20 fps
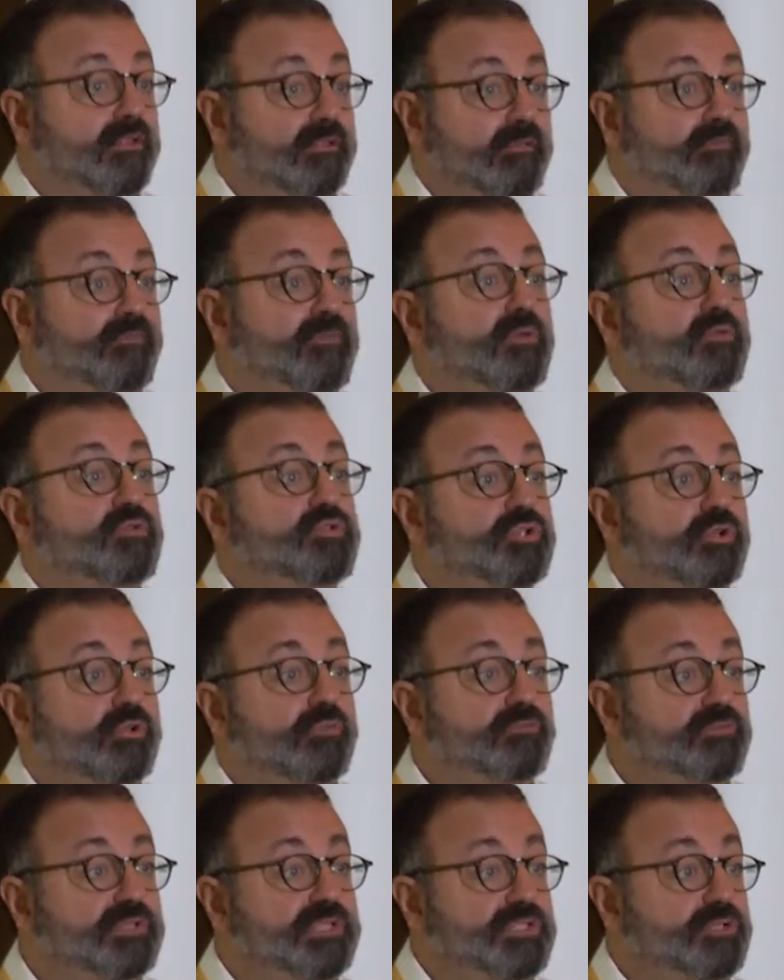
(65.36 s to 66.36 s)
the future
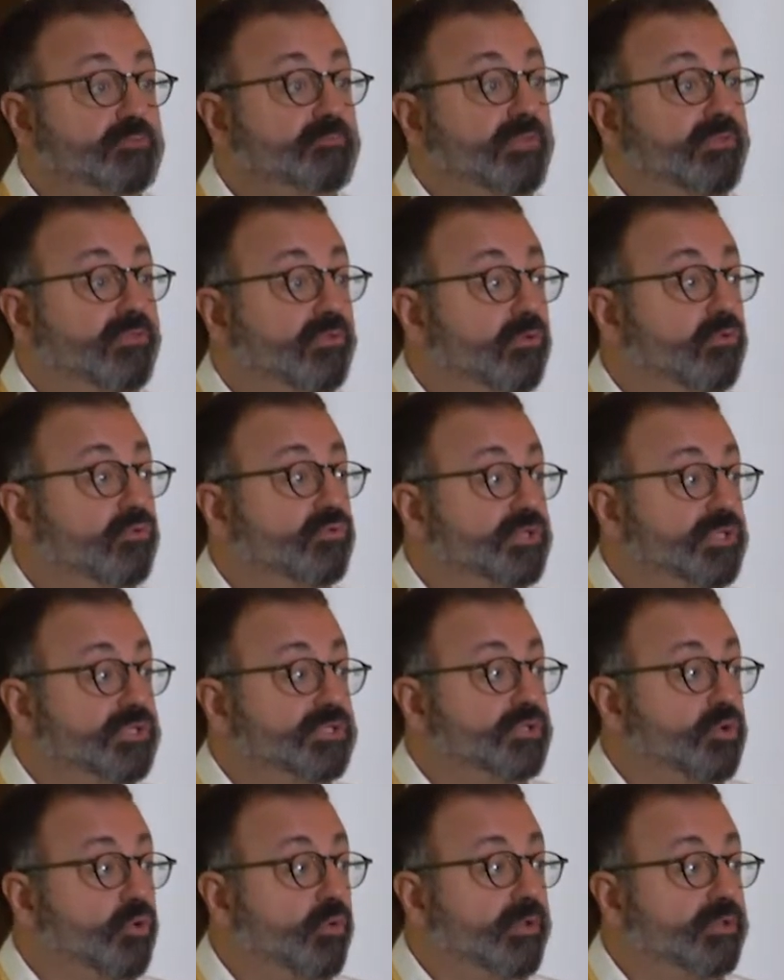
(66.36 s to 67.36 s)
of tissue pathology
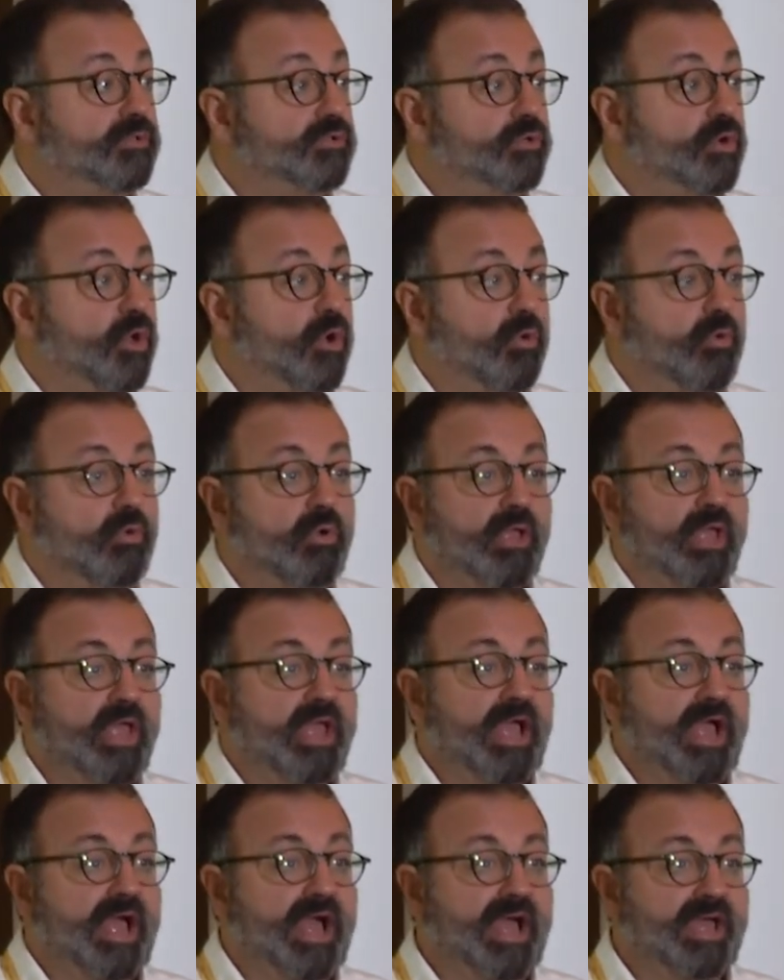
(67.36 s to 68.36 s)
is going to go,
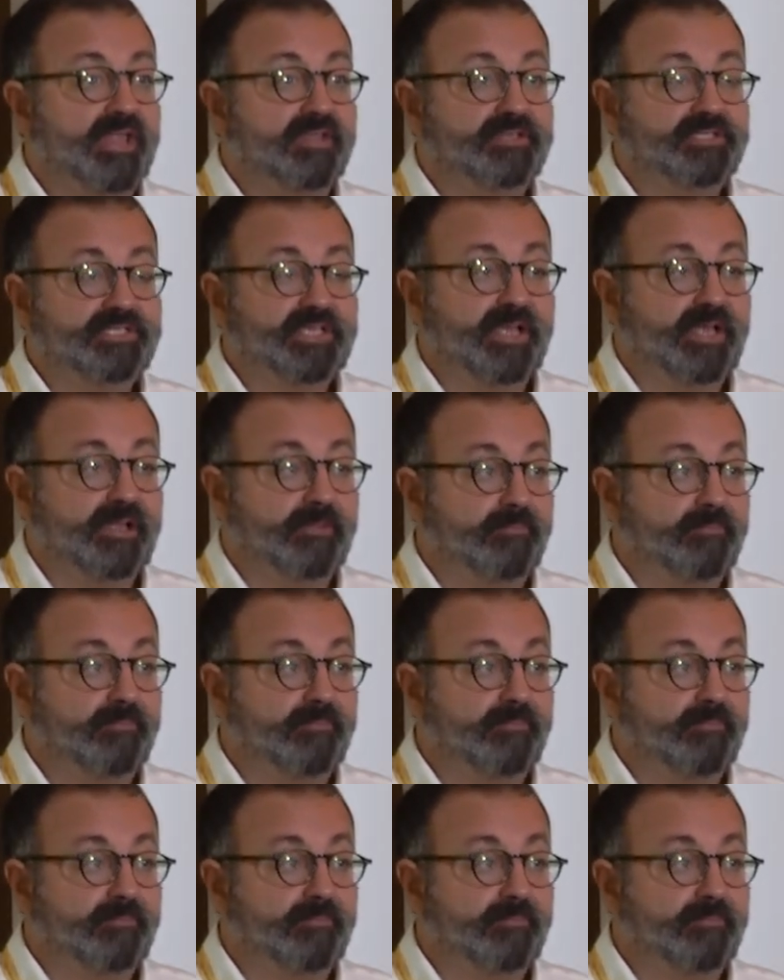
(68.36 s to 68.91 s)
and